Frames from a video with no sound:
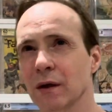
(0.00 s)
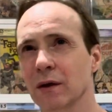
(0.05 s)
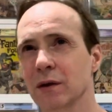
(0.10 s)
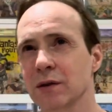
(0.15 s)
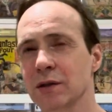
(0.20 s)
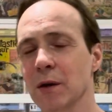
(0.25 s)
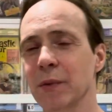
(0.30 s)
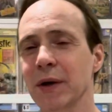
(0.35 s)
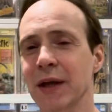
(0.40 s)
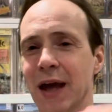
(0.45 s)

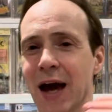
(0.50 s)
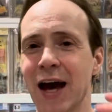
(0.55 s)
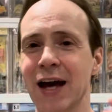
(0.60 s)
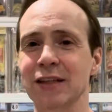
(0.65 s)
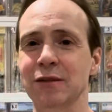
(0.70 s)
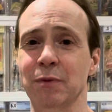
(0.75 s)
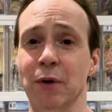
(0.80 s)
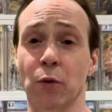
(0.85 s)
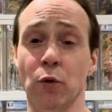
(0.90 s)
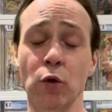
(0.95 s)
somebody
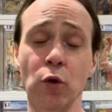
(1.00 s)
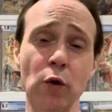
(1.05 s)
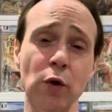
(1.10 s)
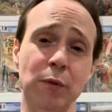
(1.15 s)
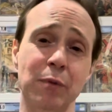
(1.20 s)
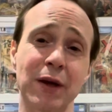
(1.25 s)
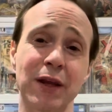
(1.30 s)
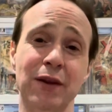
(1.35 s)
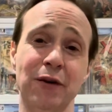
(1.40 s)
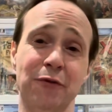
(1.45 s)
asked me who
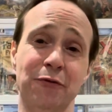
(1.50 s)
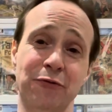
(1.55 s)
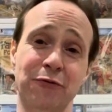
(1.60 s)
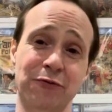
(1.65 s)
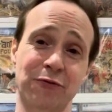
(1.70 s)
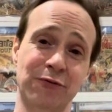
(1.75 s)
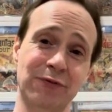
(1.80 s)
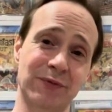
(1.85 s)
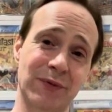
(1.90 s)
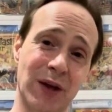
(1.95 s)
would be the,
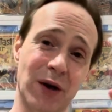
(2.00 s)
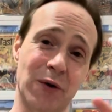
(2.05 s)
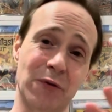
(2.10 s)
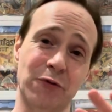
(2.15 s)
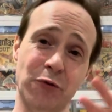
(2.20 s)
you know,